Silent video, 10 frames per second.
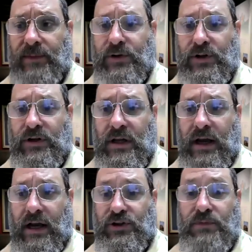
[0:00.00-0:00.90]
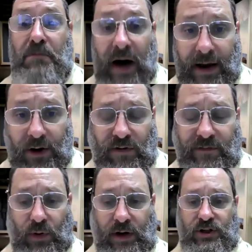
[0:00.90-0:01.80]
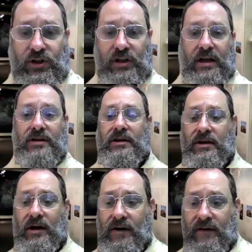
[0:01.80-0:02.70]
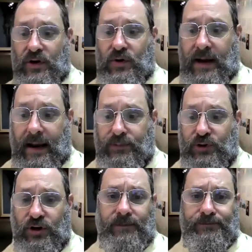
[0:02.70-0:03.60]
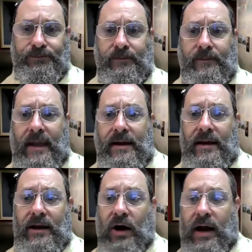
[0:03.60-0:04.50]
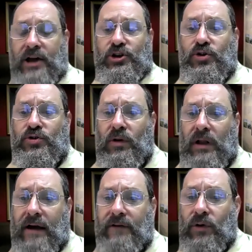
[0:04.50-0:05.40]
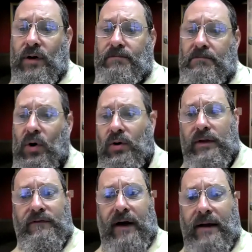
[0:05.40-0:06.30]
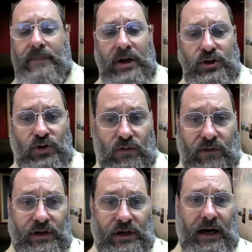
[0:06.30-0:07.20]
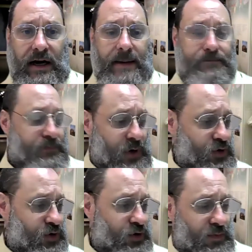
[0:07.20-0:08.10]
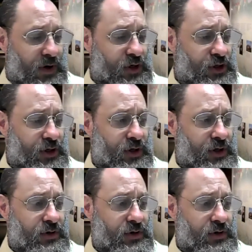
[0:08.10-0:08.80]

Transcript: adopted the motto of the great state of New Hampshire. Now, as usual, I've run more than five minutes over time. There's so much